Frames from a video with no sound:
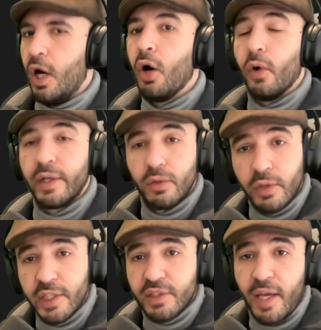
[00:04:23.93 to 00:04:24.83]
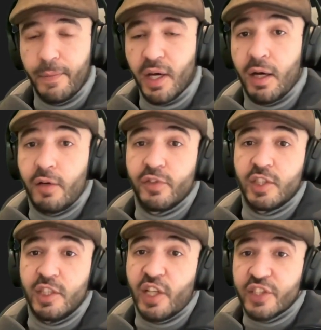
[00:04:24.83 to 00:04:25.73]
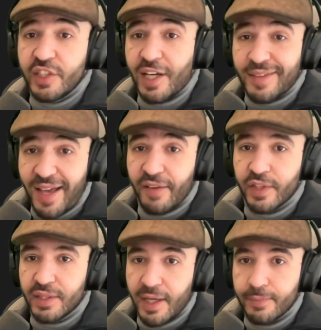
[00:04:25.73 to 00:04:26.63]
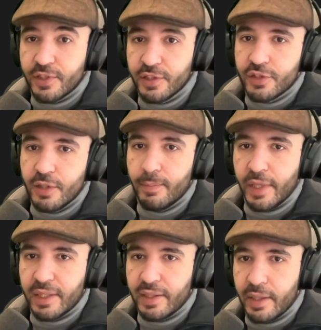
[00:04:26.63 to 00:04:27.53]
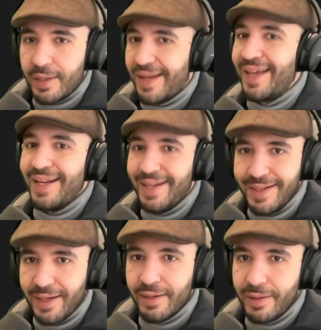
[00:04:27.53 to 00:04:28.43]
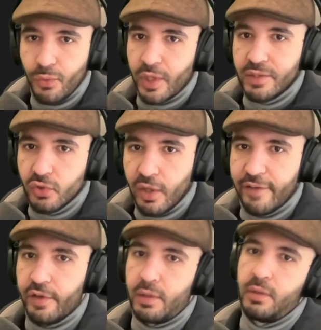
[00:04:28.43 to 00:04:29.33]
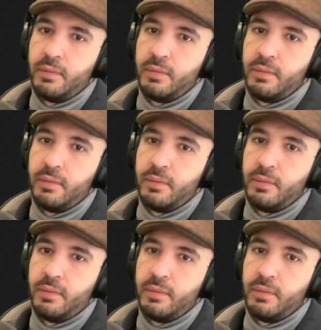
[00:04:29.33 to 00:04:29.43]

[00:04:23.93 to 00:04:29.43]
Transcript: Oh, and REST API obviously does not have a type system built in. None whatsoever.